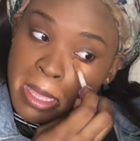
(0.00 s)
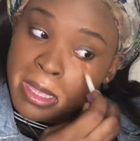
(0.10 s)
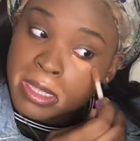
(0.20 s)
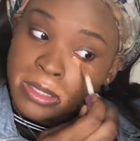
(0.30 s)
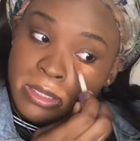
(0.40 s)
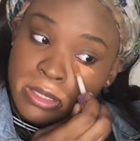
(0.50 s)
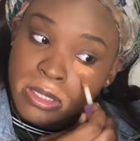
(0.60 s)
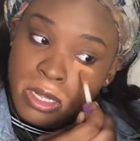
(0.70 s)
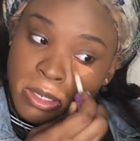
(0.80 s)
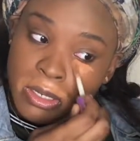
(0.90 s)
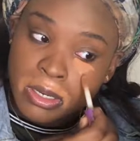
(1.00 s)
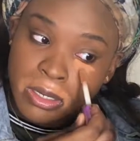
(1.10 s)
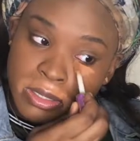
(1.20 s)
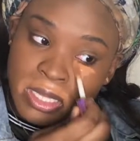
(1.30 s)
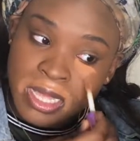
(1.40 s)
Cause you know the
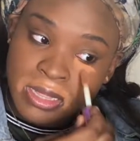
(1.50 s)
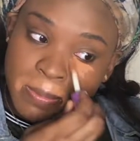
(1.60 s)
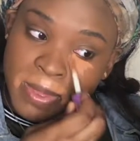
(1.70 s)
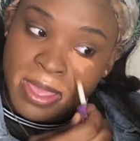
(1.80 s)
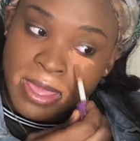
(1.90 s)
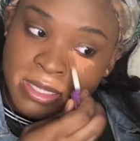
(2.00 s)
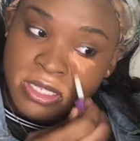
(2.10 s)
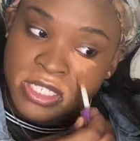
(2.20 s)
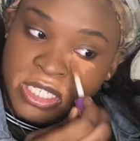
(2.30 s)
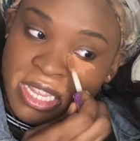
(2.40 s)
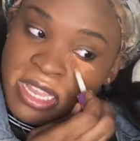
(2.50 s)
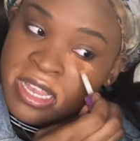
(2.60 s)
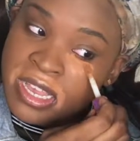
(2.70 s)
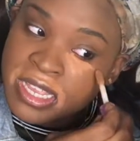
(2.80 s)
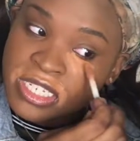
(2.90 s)
girl's got the bags cause she
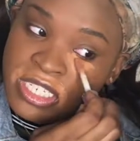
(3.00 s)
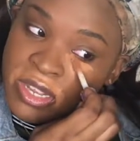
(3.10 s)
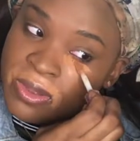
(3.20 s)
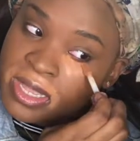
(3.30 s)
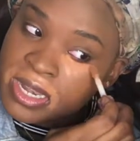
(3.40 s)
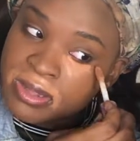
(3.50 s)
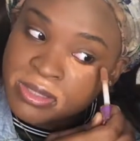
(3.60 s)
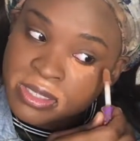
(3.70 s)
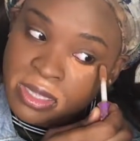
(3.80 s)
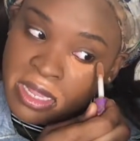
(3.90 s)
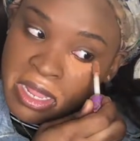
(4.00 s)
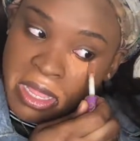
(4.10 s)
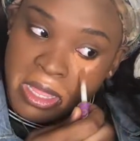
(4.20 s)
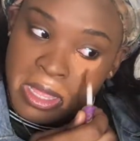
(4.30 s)
young and she don't get no sleep.